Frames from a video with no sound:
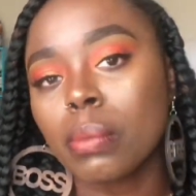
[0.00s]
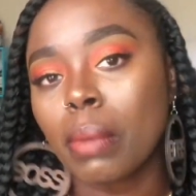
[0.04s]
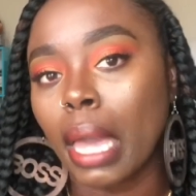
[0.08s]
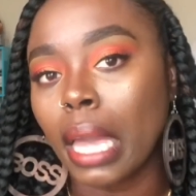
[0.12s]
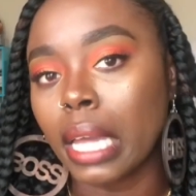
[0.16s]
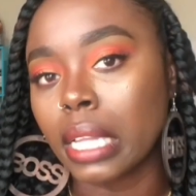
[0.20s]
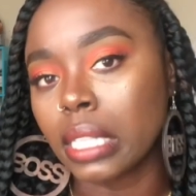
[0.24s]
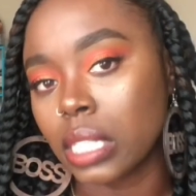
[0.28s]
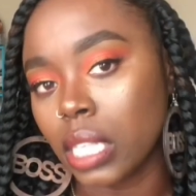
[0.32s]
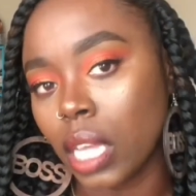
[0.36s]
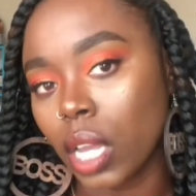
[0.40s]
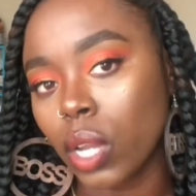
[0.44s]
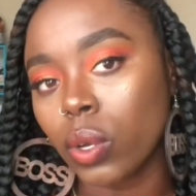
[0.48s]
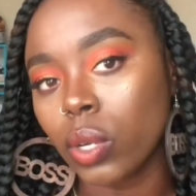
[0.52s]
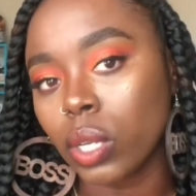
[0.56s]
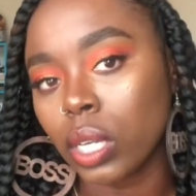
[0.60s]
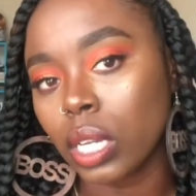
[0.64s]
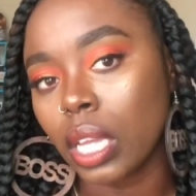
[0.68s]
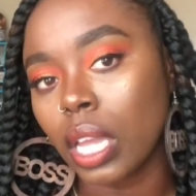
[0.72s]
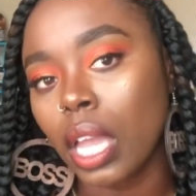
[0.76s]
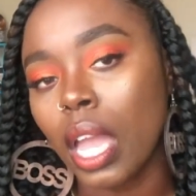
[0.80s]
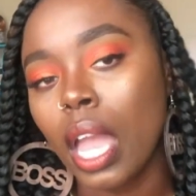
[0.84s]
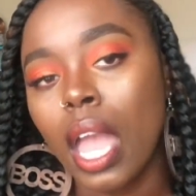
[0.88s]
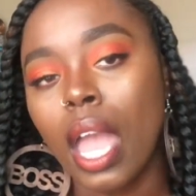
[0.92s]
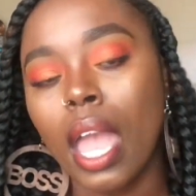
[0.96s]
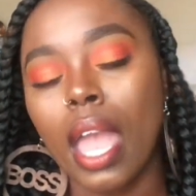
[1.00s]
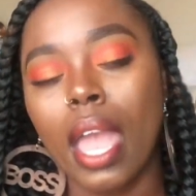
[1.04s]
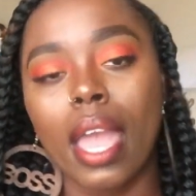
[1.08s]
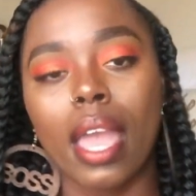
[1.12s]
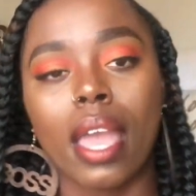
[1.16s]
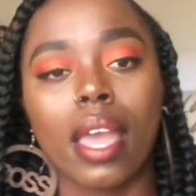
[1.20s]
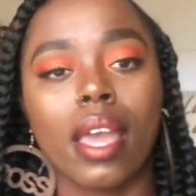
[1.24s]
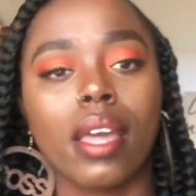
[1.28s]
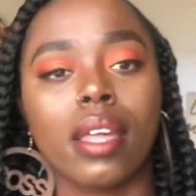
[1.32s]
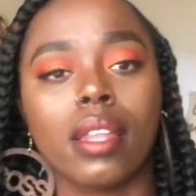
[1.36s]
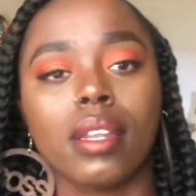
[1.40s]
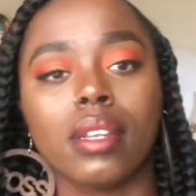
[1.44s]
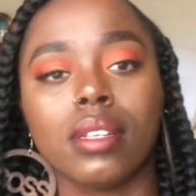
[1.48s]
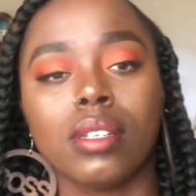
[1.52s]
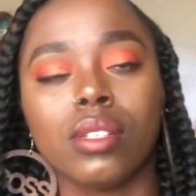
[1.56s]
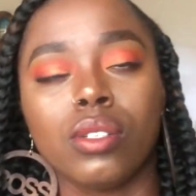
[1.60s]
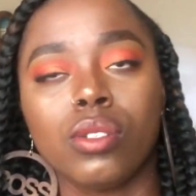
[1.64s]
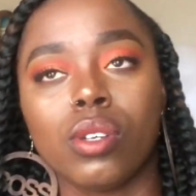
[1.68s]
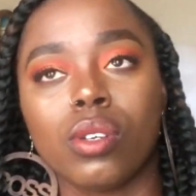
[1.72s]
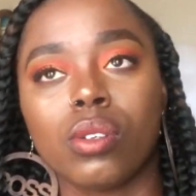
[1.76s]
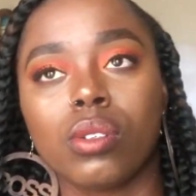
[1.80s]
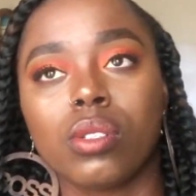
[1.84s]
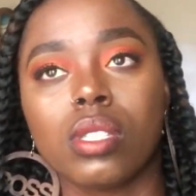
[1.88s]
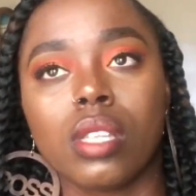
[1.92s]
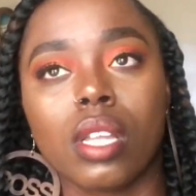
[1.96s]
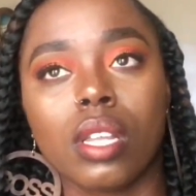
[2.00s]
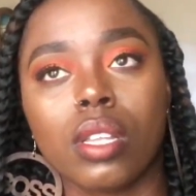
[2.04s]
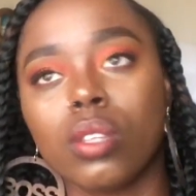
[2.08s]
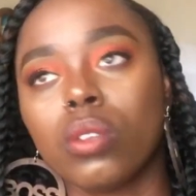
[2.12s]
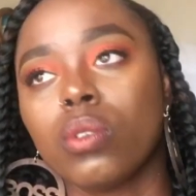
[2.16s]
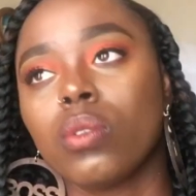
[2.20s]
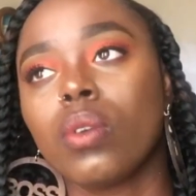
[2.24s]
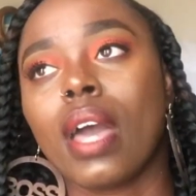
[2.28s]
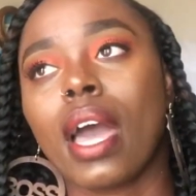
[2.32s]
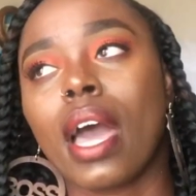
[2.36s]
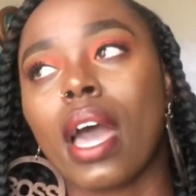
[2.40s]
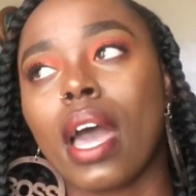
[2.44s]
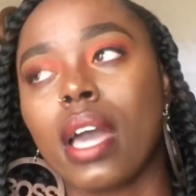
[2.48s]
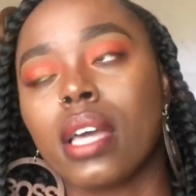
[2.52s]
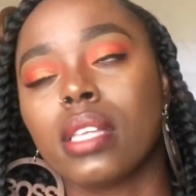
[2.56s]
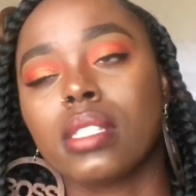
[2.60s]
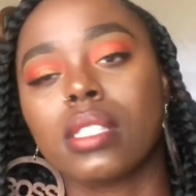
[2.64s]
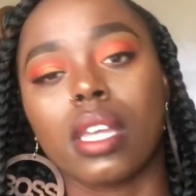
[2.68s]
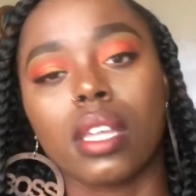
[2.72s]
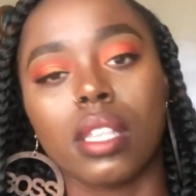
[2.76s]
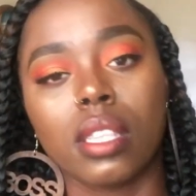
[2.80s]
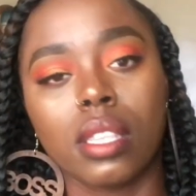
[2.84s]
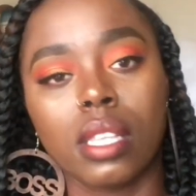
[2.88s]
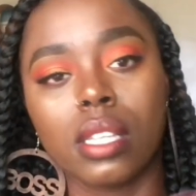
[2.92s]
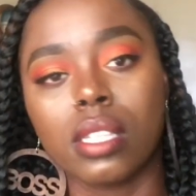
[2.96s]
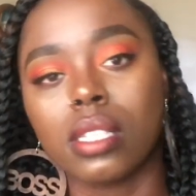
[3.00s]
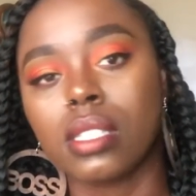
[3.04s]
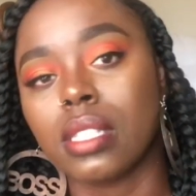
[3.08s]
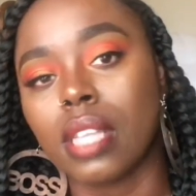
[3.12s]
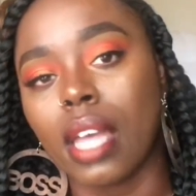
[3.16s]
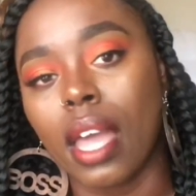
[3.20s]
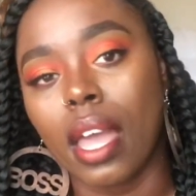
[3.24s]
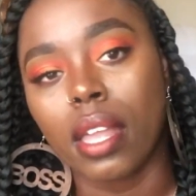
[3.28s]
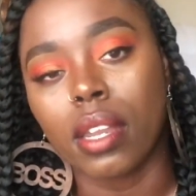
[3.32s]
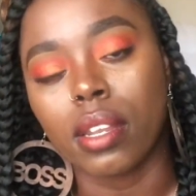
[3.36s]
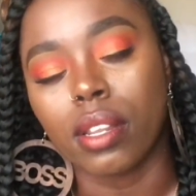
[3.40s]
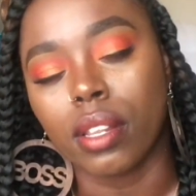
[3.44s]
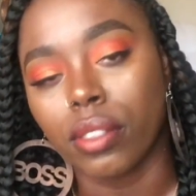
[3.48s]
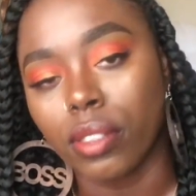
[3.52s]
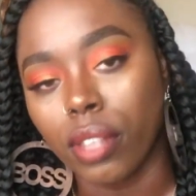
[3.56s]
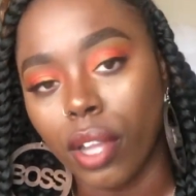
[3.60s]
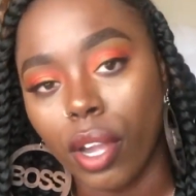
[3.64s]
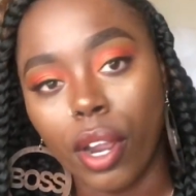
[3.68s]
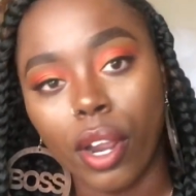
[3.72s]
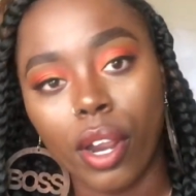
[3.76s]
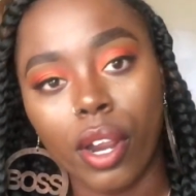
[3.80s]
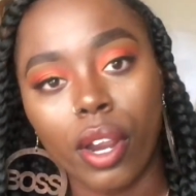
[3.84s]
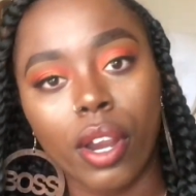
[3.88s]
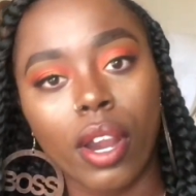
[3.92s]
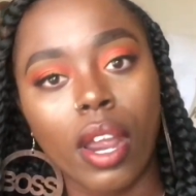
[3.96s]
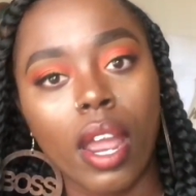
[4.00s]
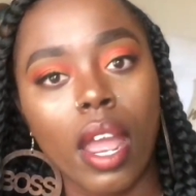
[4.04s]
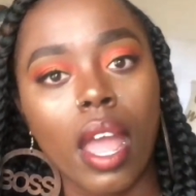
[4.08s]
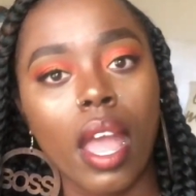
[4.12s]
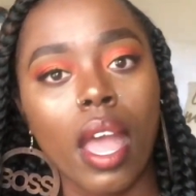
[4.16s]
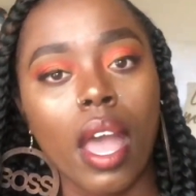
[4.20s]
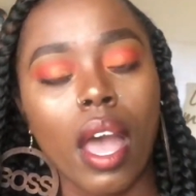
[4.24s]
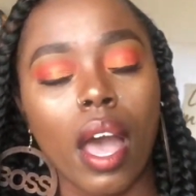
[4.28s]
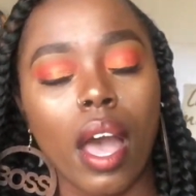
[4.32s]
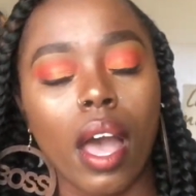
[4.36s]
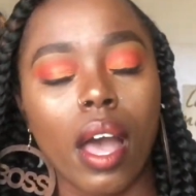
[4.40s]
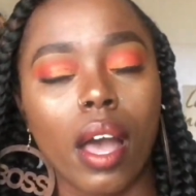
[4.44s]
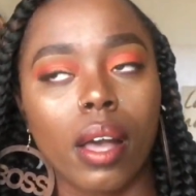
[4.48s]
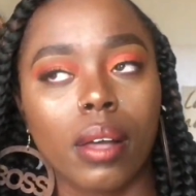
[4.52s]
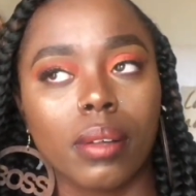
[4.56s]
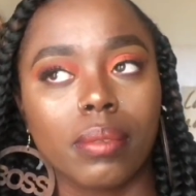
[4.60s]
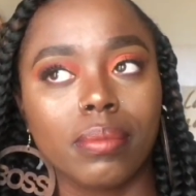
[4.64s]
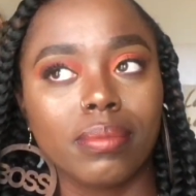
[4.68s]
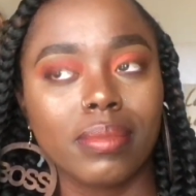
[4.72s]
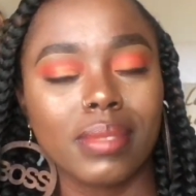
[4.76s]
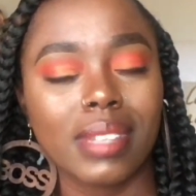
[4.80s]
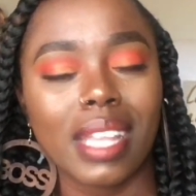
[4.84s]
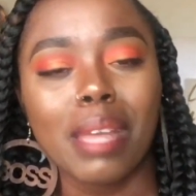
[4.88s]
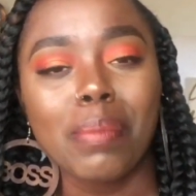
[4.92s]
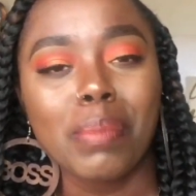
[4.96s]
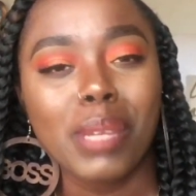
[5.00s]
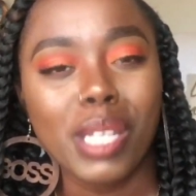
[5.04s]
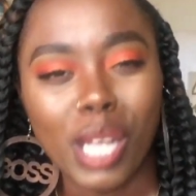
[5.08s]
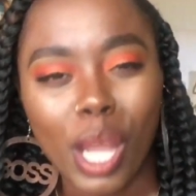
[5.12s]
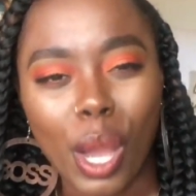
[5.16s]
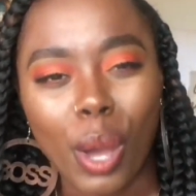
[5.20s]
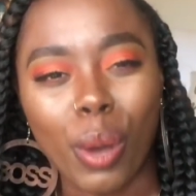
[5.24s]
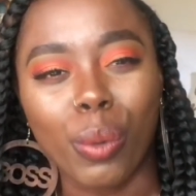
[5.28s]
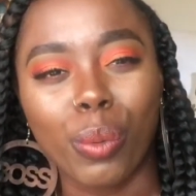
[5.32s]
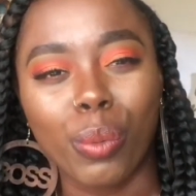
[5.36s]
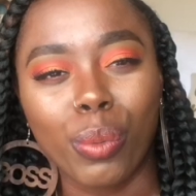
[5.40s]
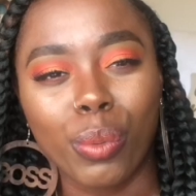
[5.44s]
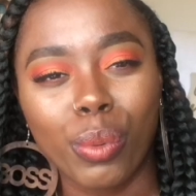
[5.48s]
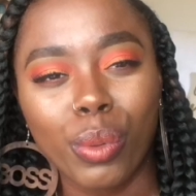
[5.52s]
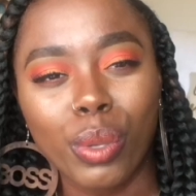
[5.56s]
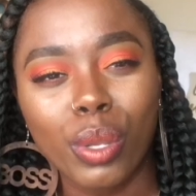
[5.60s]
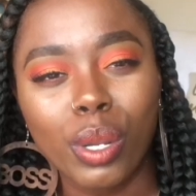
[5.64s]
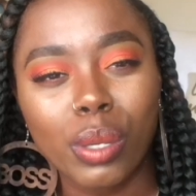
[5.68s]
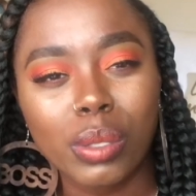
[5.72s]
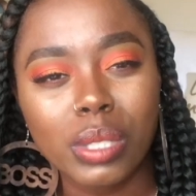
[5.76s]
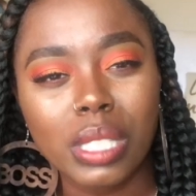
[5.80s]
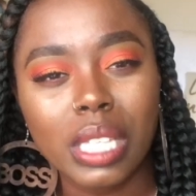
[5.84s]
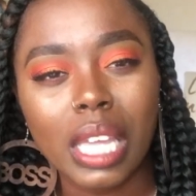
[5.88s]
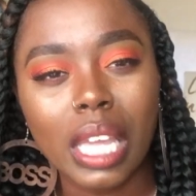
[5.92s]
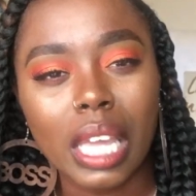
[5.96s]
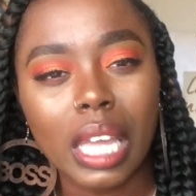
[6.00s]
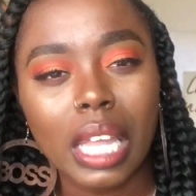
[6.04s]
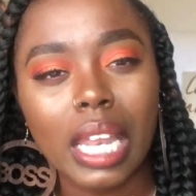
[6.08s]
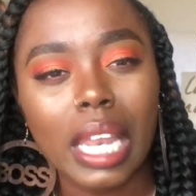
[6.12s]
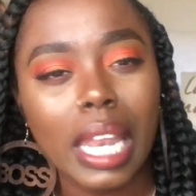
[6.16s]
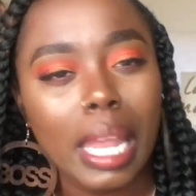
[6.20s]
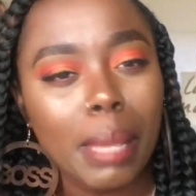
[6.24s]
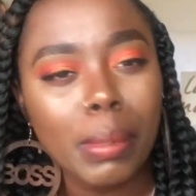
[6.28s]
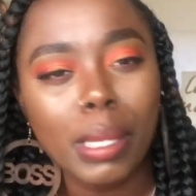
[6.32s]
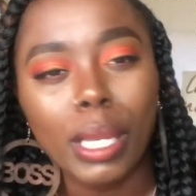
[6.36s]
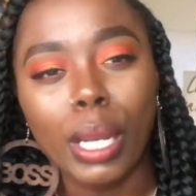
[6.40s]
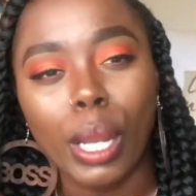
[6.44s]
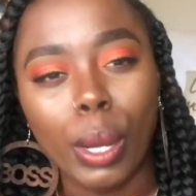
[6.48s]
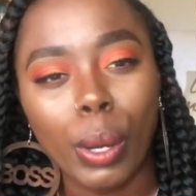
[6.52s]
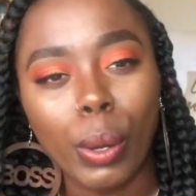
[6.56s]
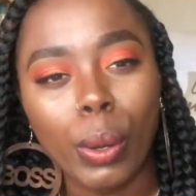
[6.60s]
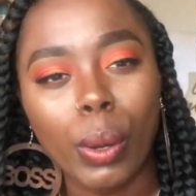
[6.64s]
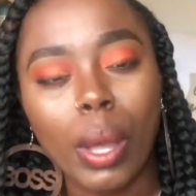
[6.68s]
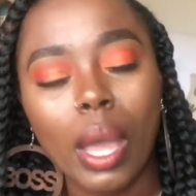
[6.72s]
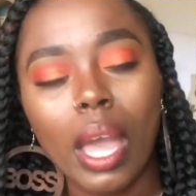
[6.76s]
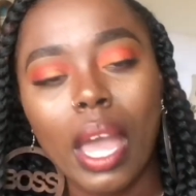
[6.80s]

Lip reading: my integrity and, you know, selling you guys this, that, and the third, let me know. You know what I'm saying? Let me know.